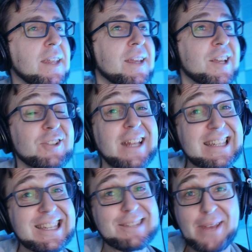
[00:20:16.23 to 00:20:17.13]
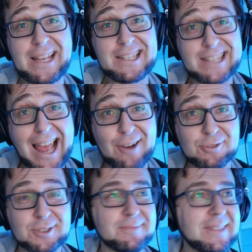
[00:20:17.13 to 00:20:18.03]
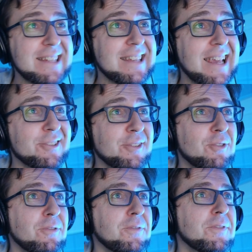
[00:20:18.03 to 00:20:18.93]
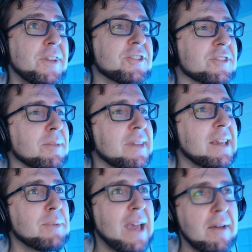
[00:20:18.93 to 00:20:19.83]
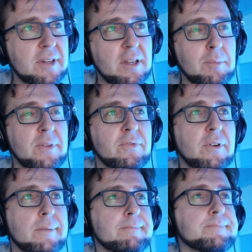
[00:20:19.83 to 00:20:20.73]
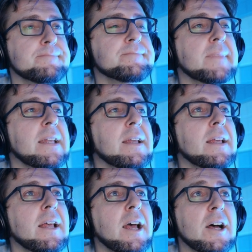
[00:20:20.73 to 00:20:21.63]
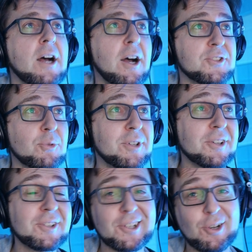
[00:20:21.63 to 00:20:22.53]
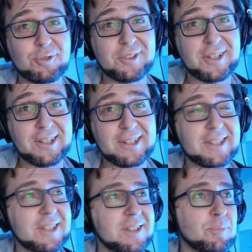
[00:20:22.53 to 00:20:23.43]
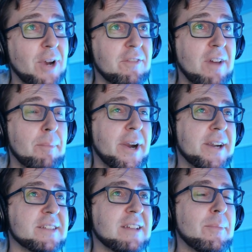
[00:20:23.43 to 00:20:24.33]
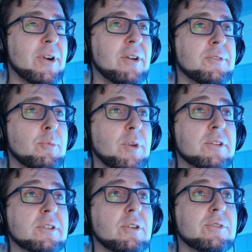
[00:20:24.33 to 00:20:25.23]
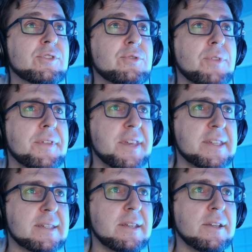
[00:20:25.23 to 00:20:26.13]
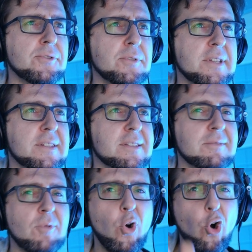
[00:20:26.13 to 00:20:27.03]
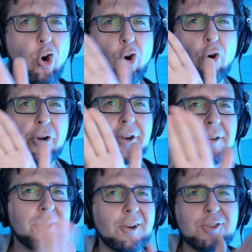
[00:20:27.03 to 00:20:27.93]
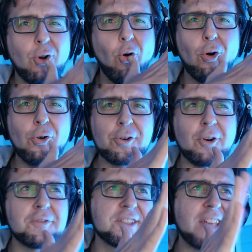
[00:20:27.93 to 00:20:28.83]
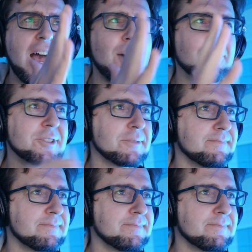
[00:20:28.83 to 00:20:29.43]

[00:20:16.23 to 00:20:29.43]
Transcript: So let's just make a sound. That's actually a new feature, something that we haven't done before. So we're not going to go to the sprite vampire this time around. We're going to go to this here, to this horn, the horn of sound.